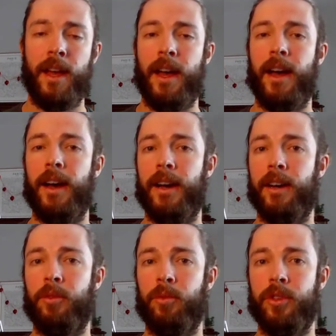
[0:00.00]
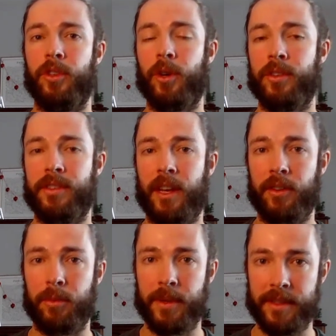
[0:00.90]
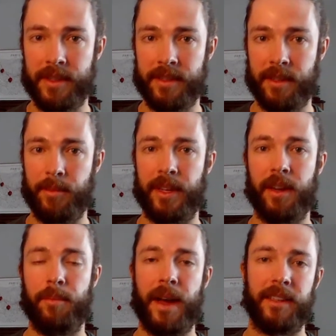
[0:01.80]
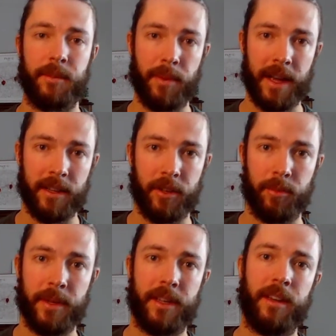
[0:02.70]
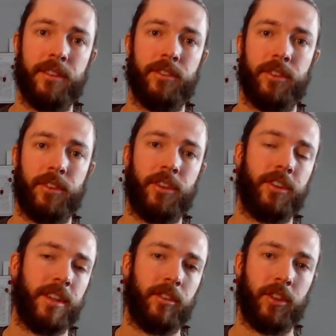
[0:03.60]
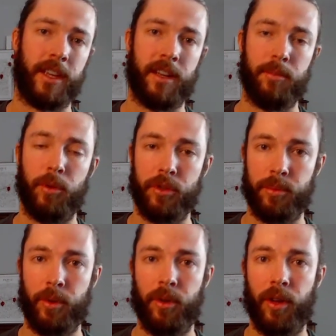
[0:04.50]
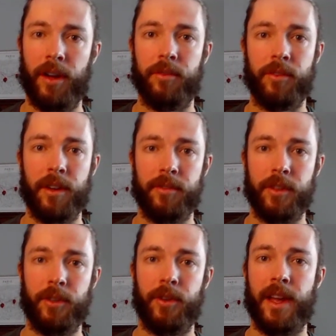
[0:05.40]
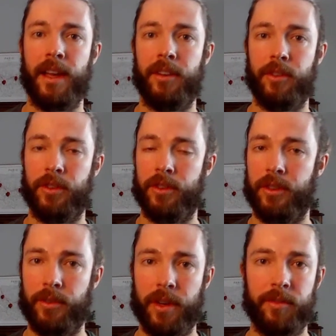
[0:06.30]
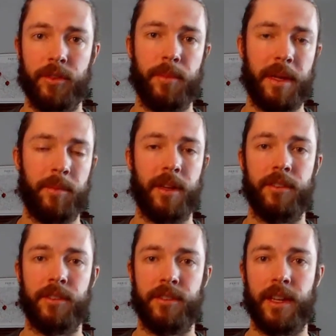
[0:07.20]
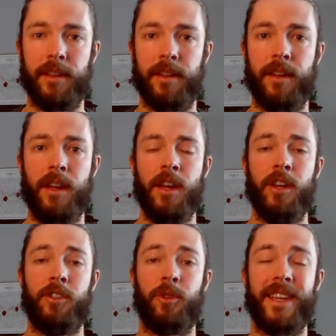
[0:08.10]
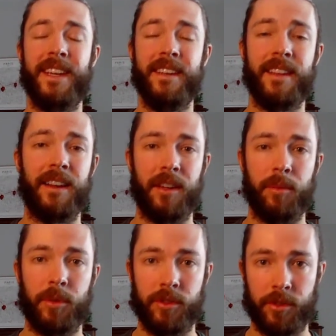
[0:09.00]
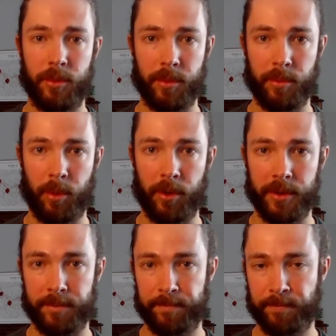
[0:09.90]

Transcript: When you go to sell your business, it may come back to bite you because you're going to look at a multiple of revenue and your revenue may be understated. So getting that number is super important.